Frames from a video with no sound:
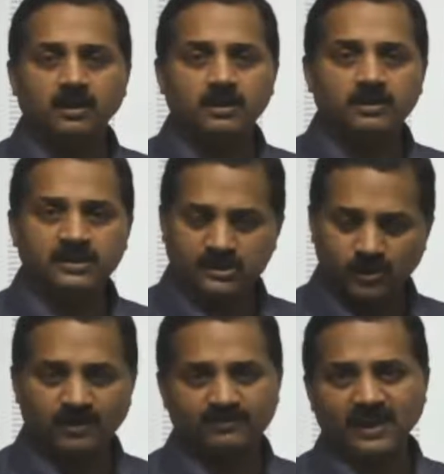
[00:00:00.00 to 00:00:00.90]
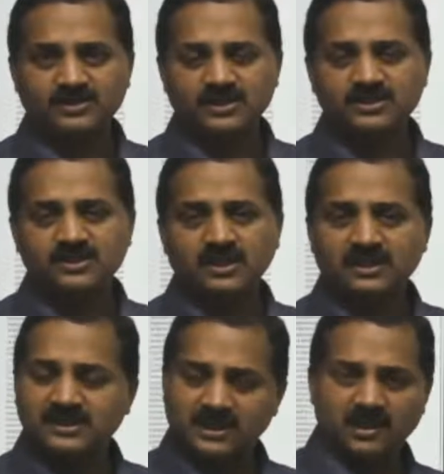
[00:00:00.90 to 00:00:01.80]
these sort of cases.
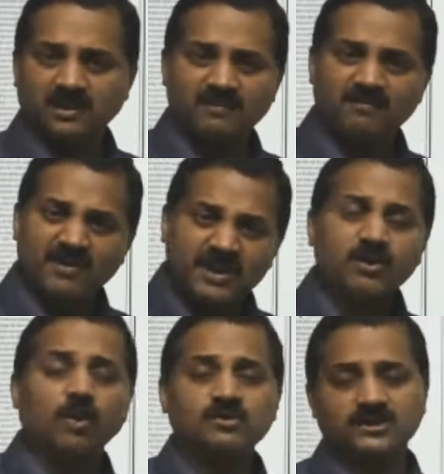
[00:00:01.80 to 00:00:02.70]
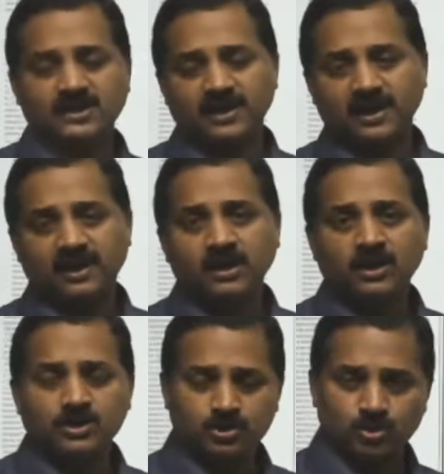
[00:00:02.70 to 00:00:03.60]
That will give a very wrong signal
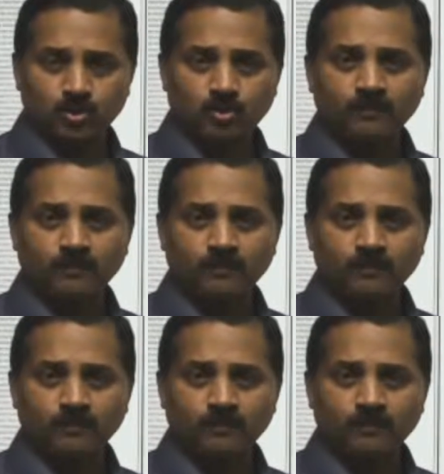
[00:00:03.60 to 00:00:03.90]
to